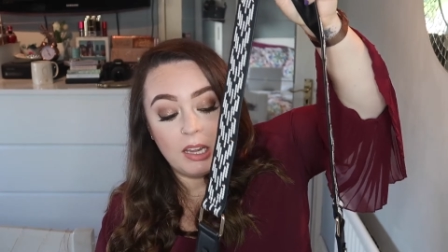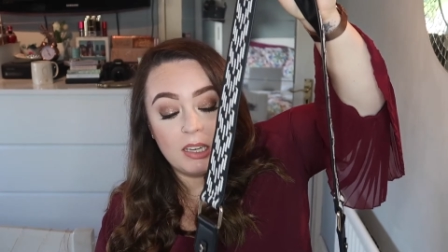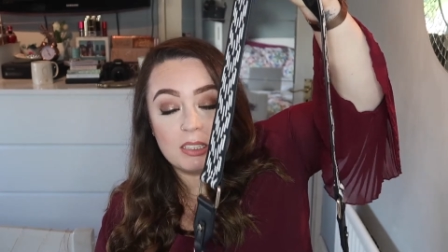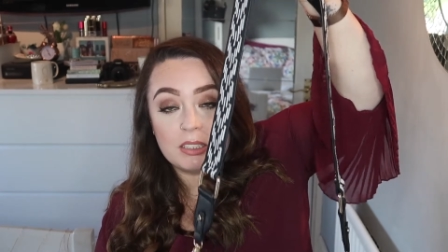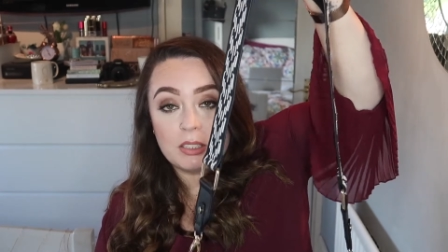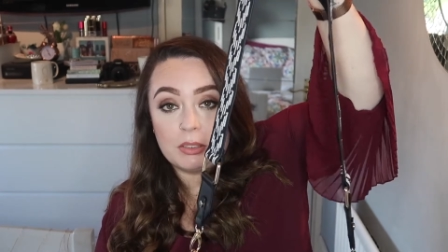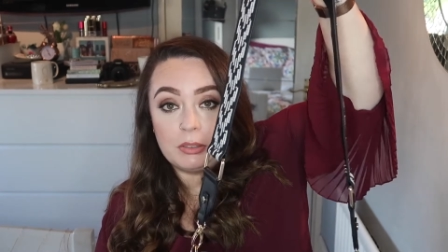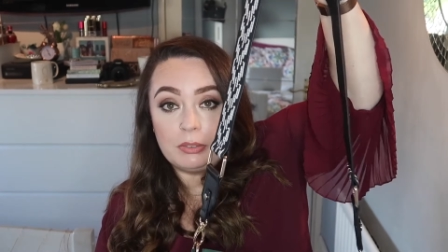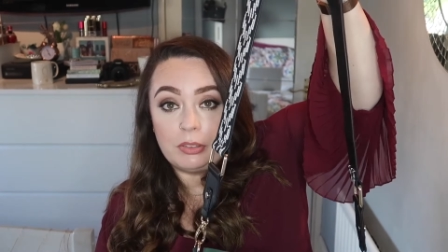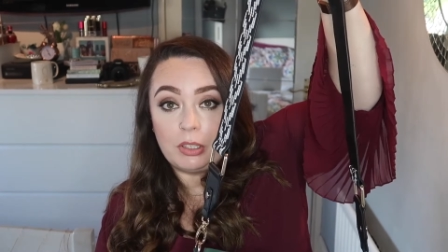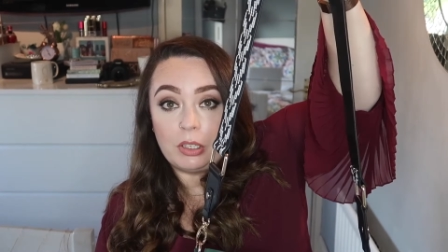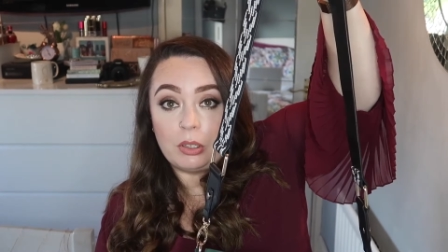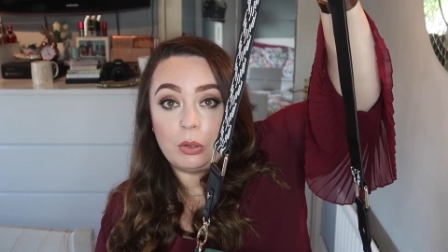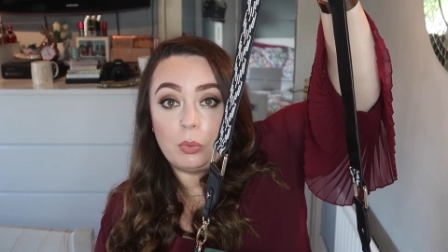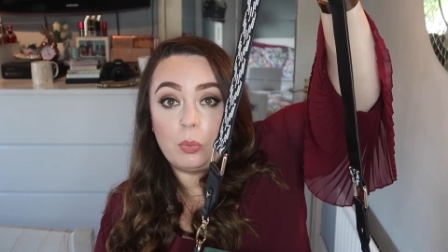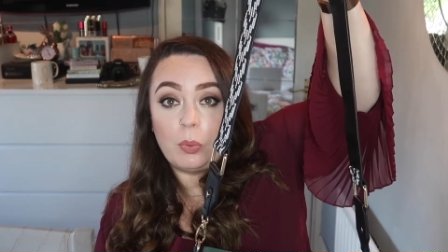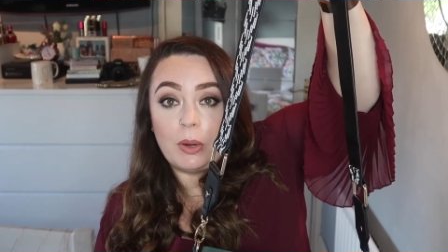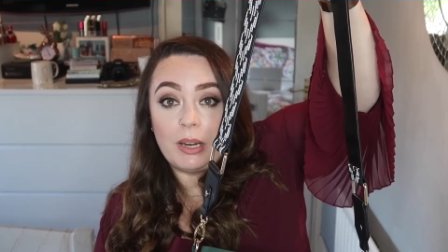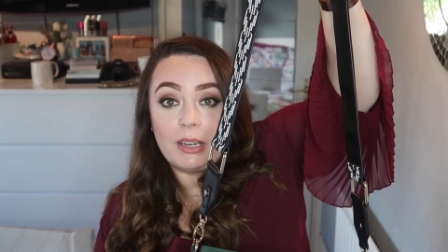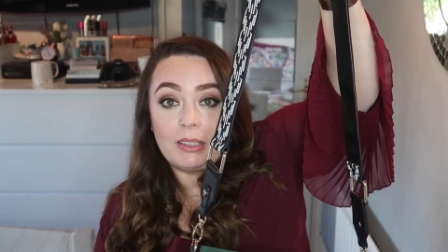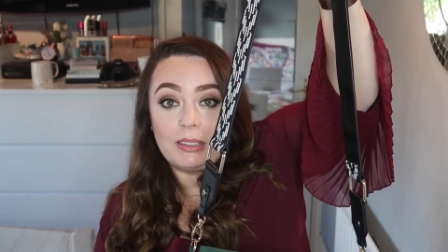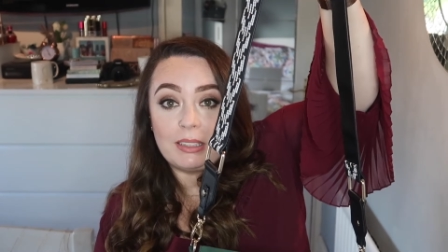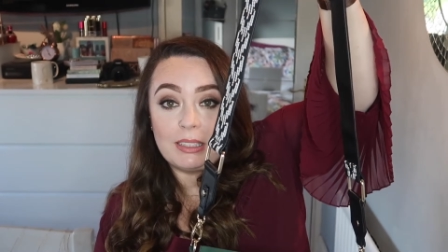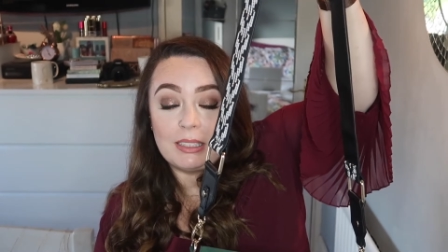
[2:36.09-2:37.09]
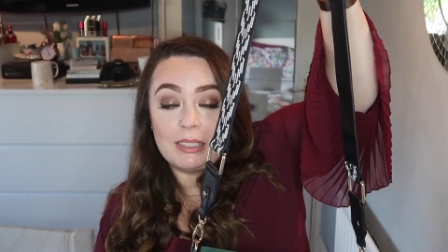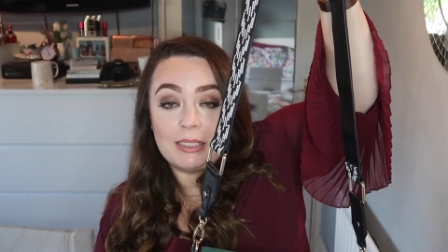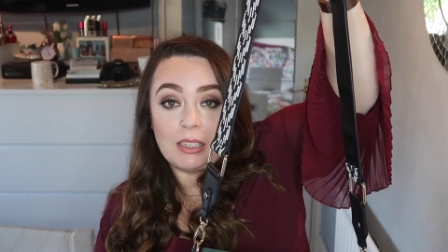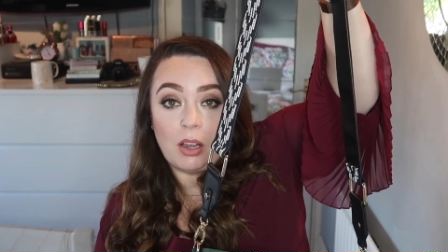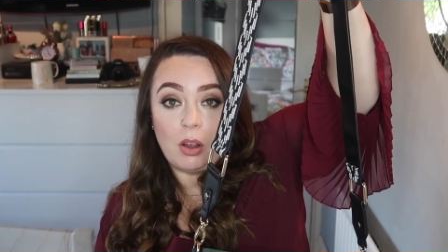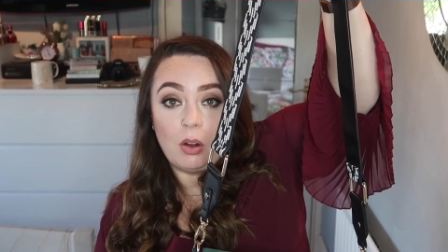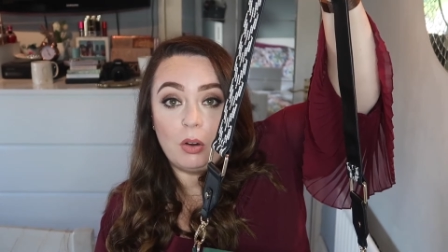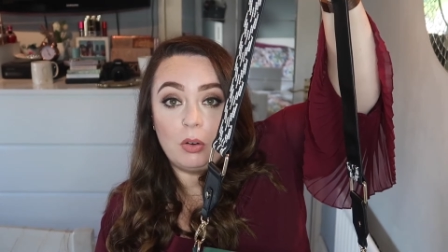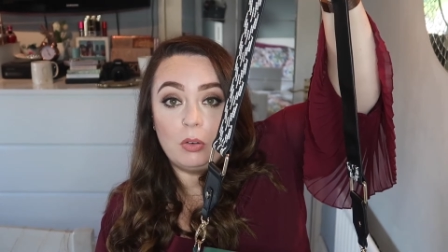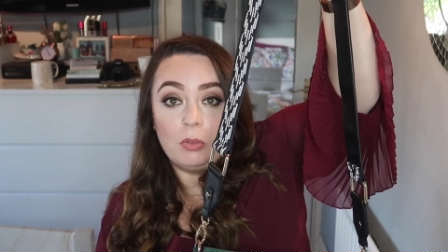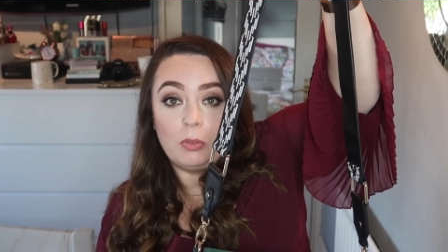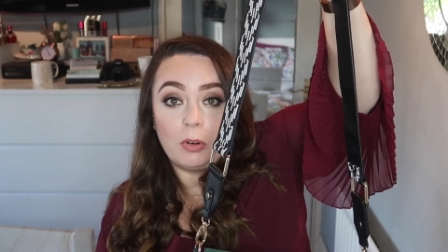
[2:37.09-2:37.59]
So if you're going to wear this
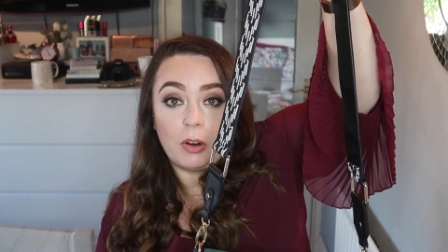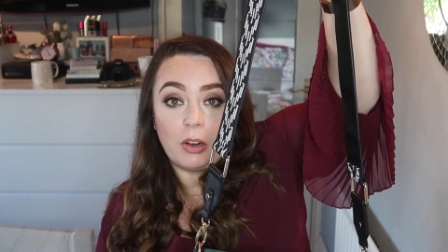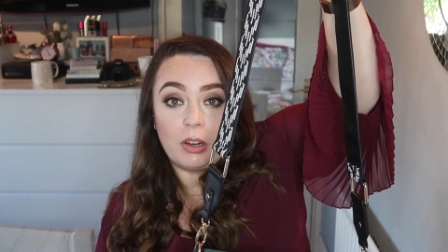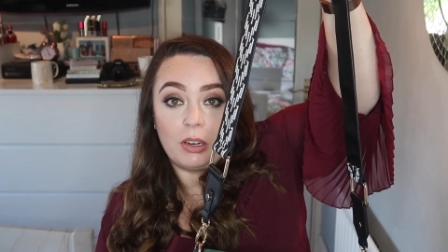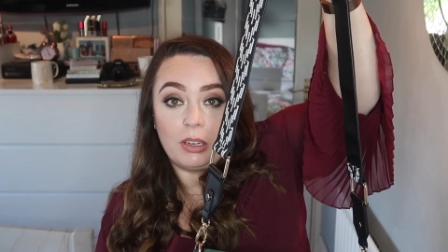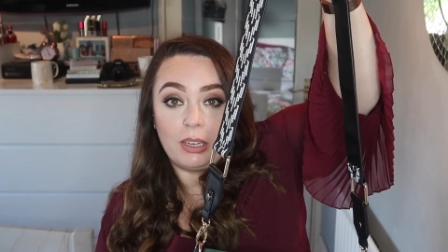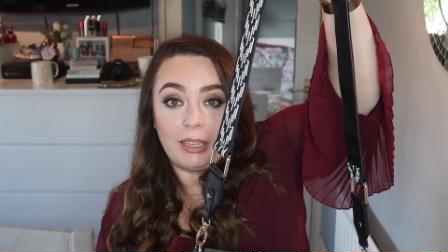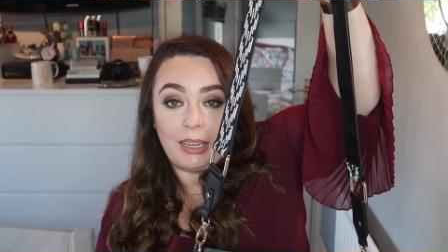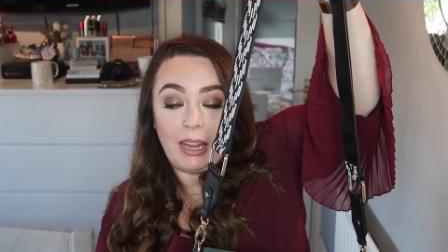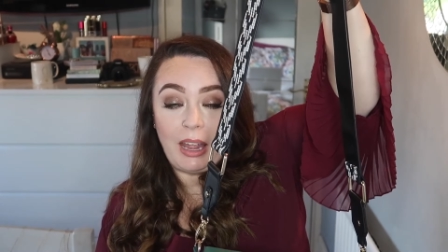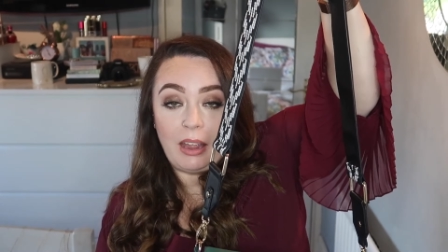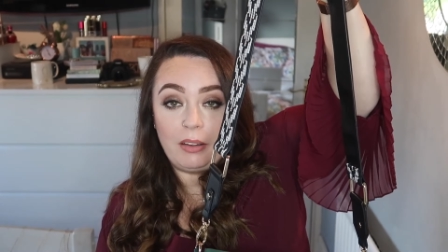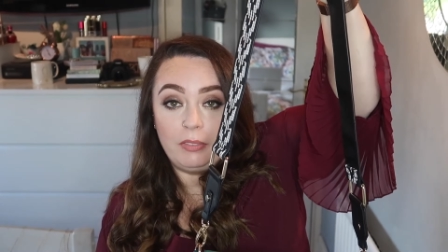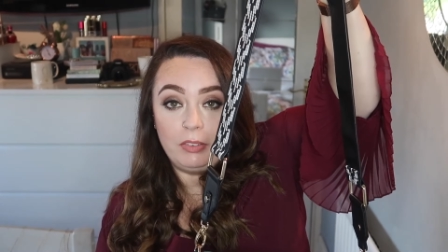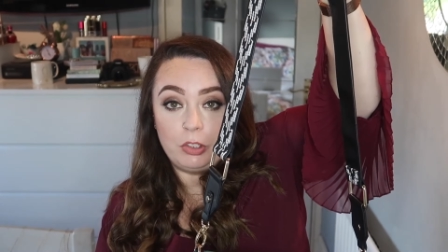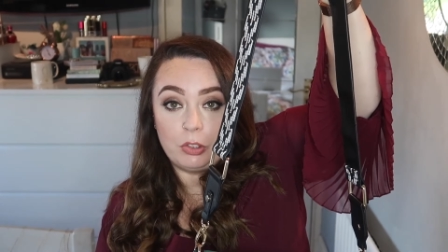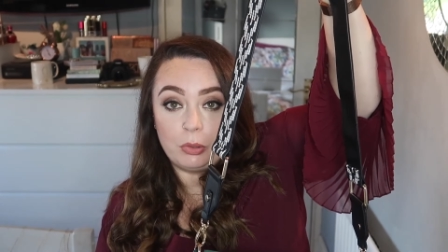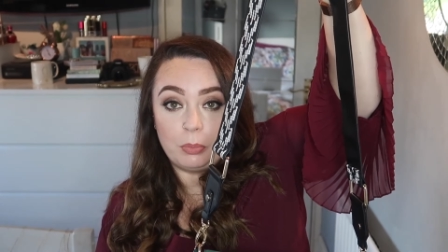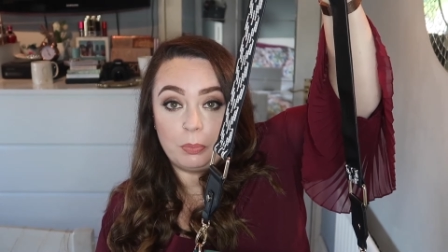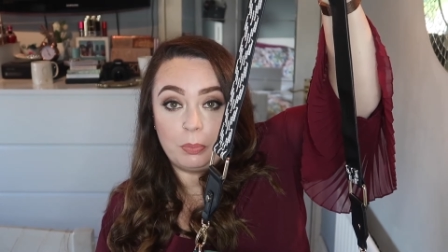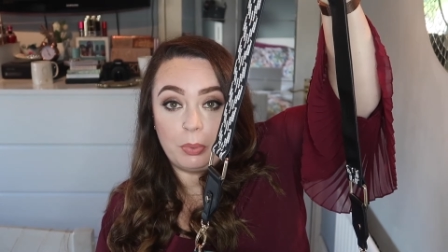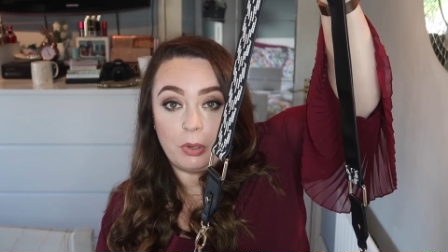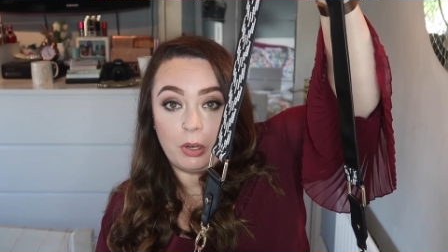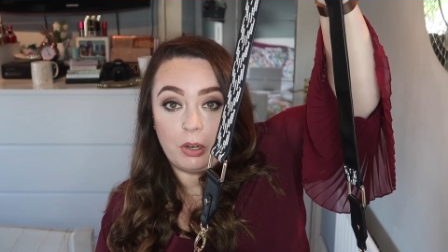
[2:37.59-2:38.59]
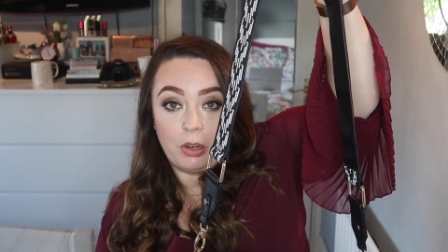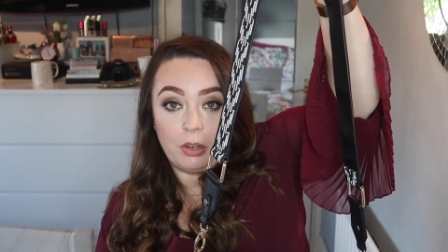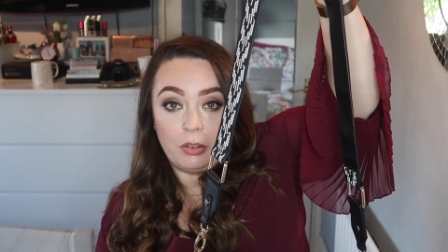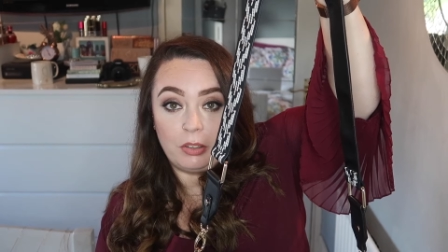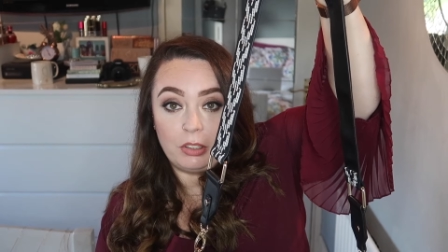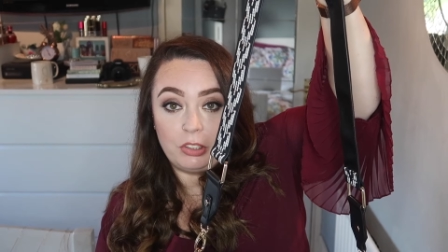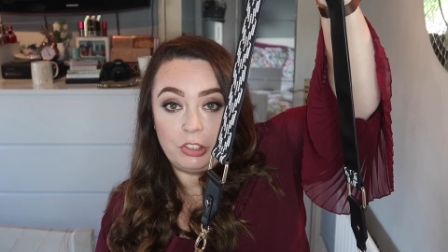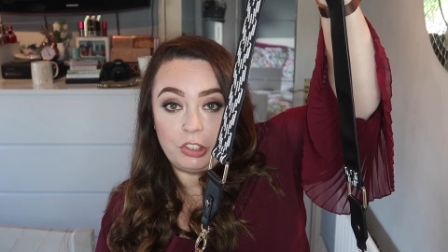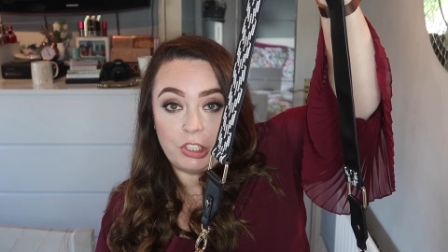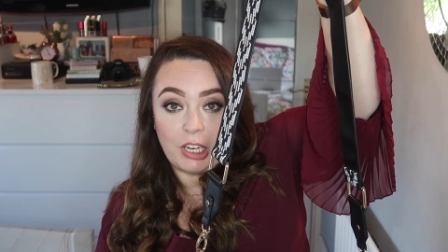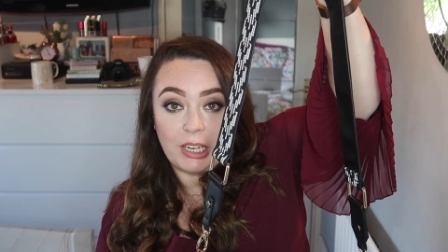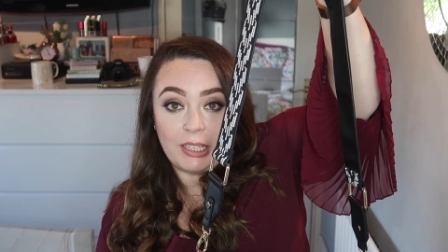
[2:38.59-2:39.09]
over like a heavy jumper or
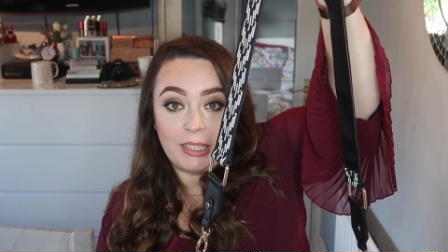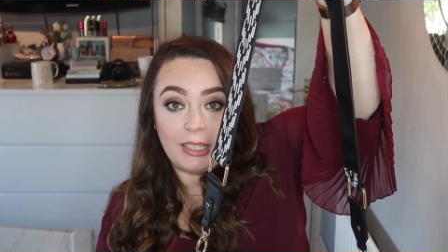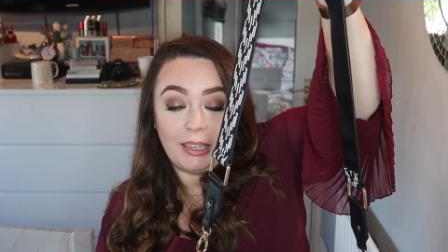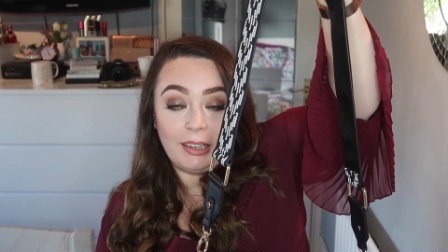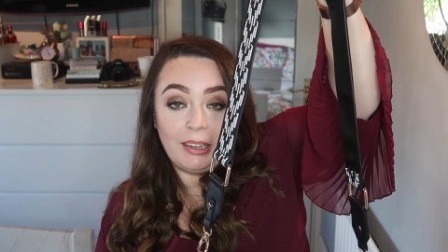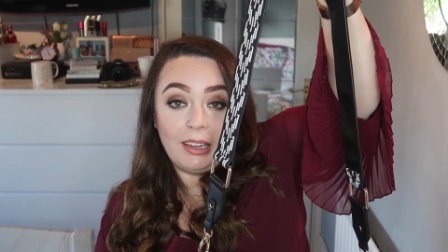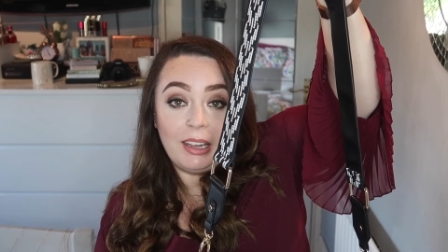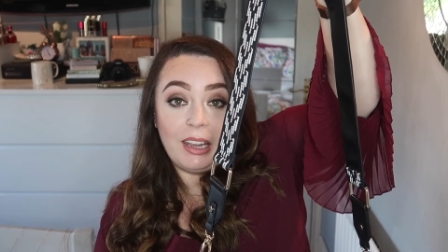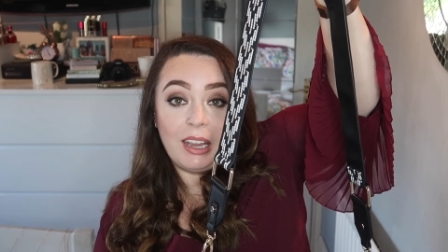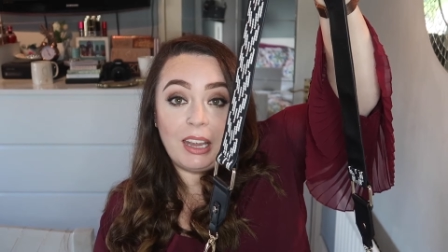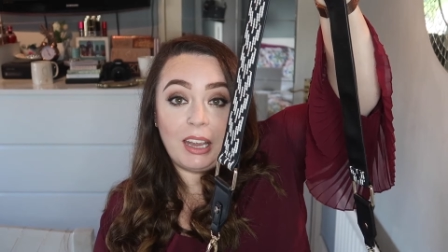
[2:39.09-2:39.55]
a jacket,